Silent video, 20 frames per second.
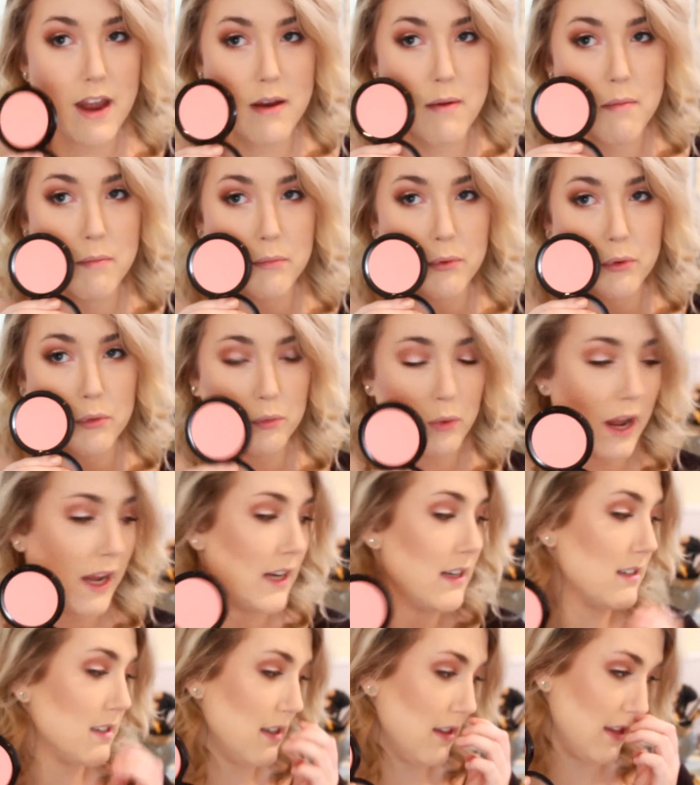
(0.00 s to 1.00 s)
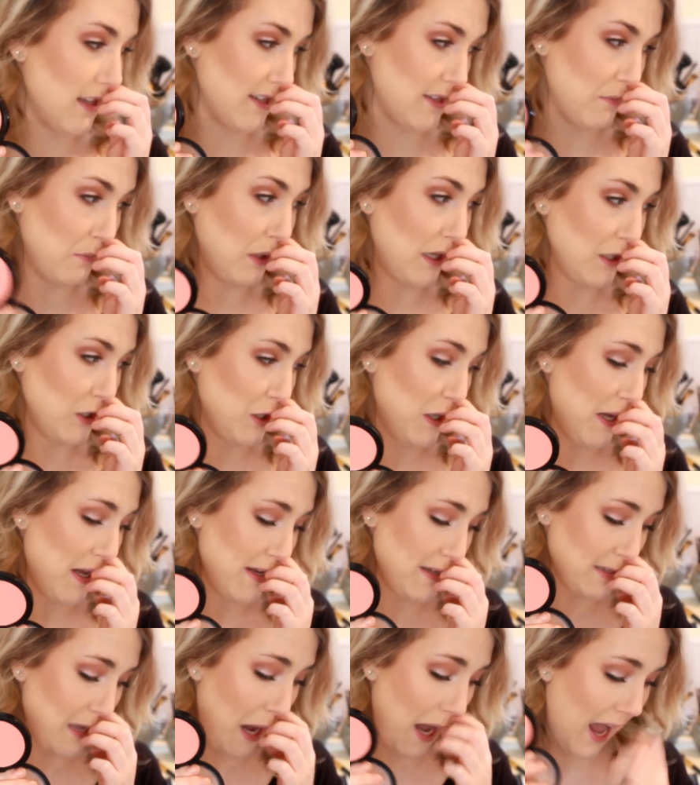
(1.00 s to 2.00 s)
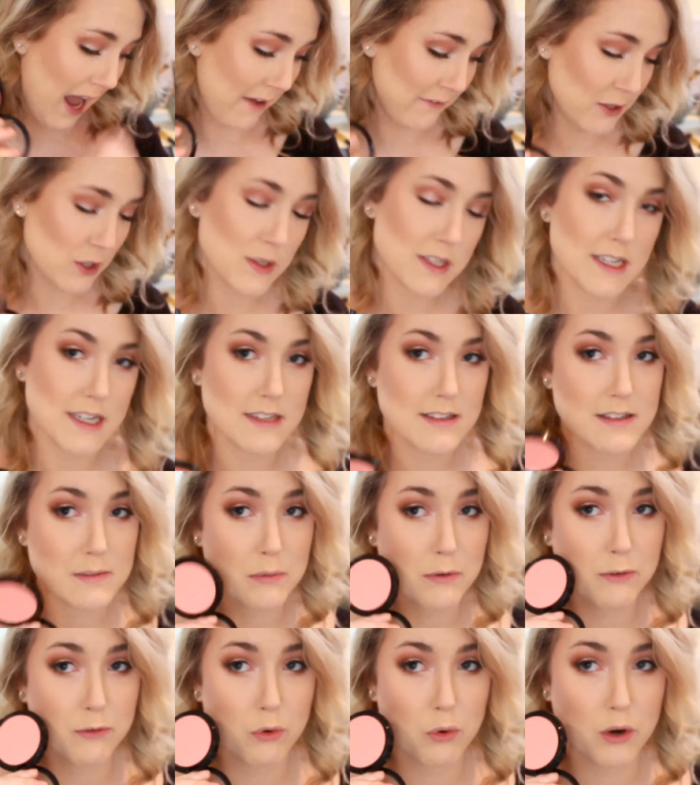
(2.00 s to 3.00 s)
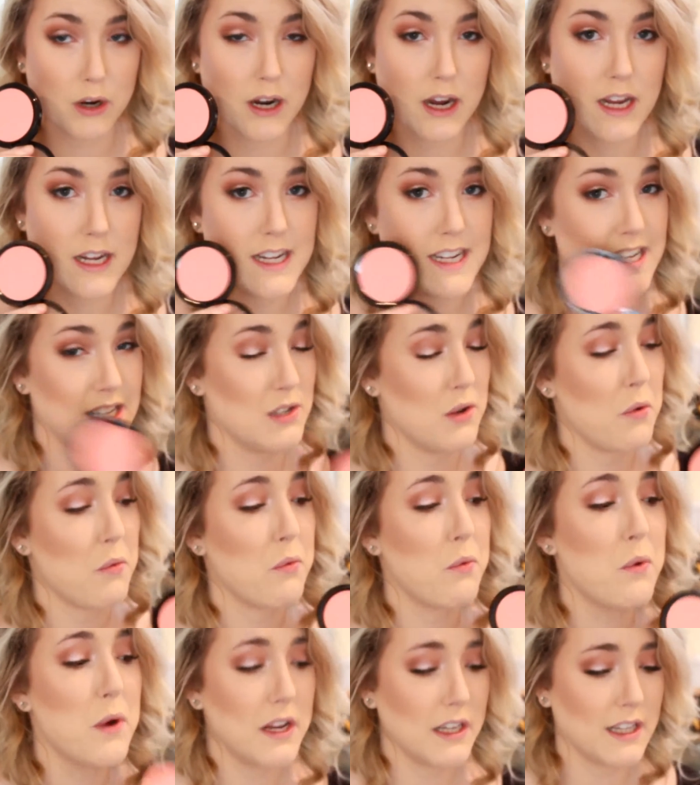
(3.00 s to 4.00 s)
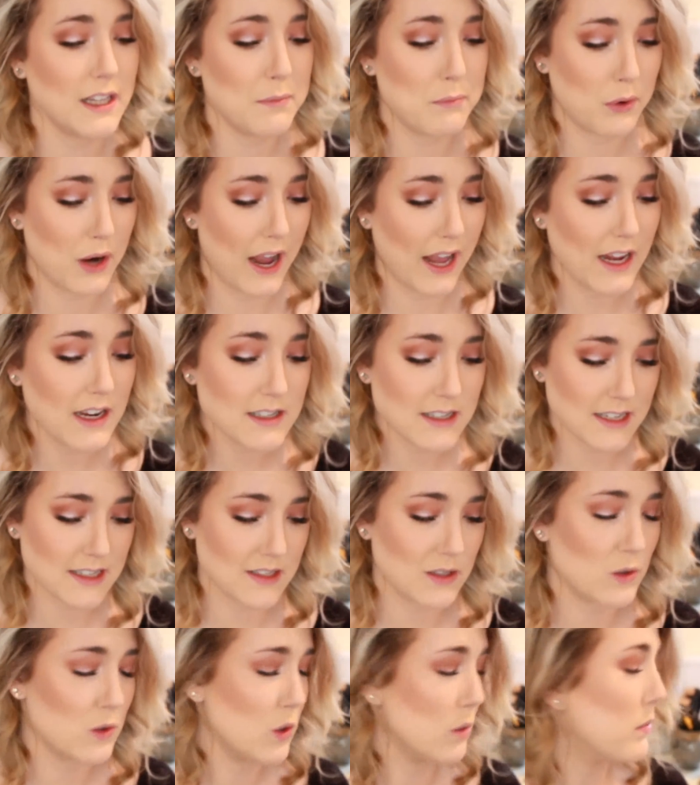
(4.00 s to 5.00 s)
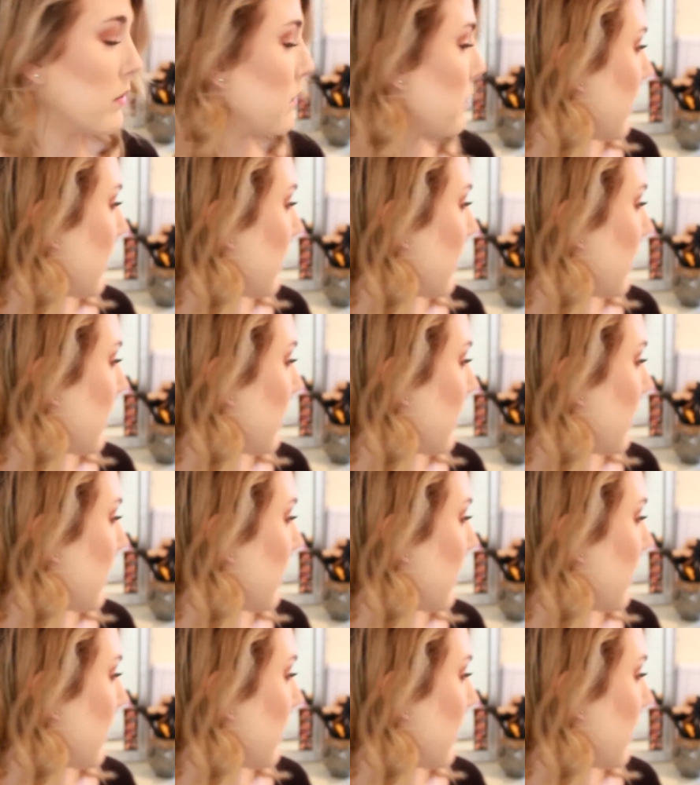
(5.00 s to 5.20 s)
and bright this blush is. I have used this before and it is really bright, super